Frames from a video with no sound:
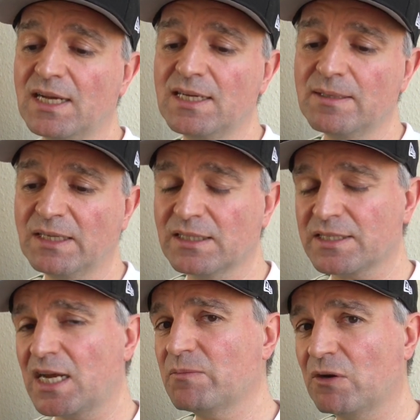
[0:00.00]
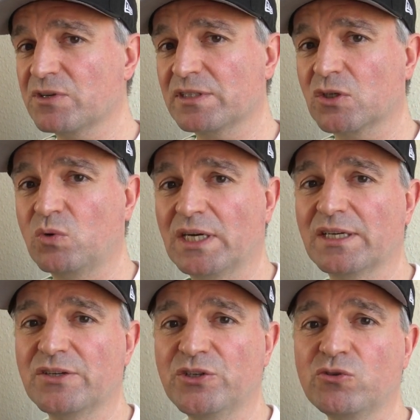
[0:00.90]
At the time I was in
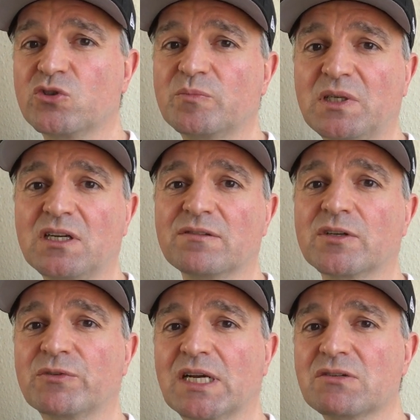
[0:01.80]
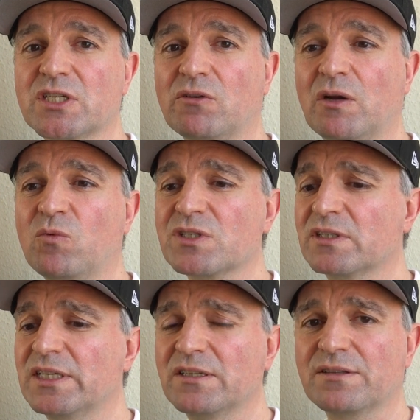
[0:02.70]
quite a neutral part of the ground, so I
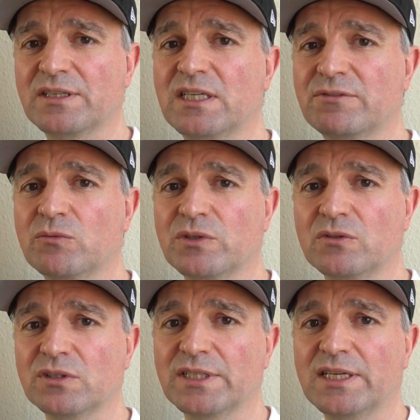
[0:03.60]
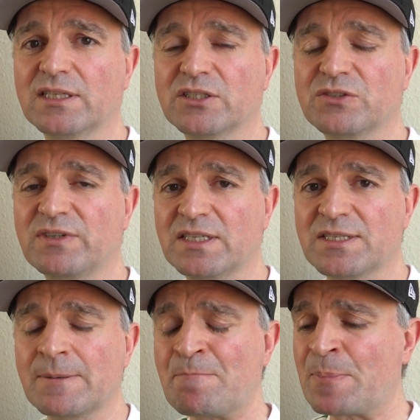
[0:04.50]
wasn't in the thick of it with all the English
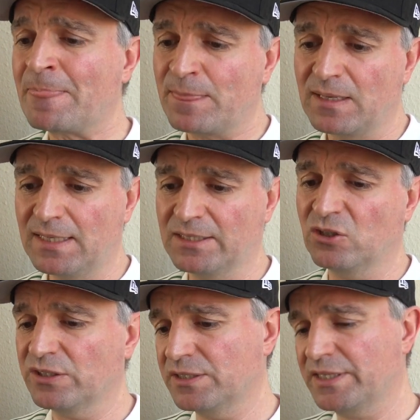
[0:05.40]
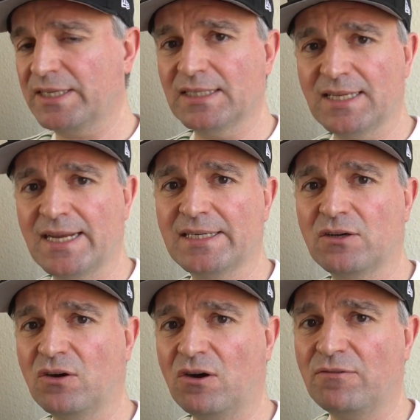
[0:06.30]
fans. I got a ticket
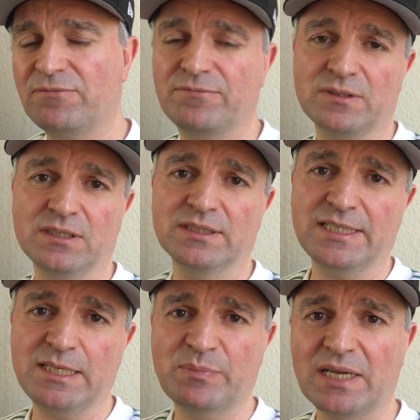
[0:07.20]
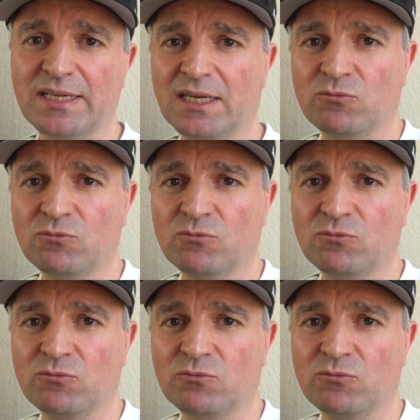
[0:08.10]
late off eBay.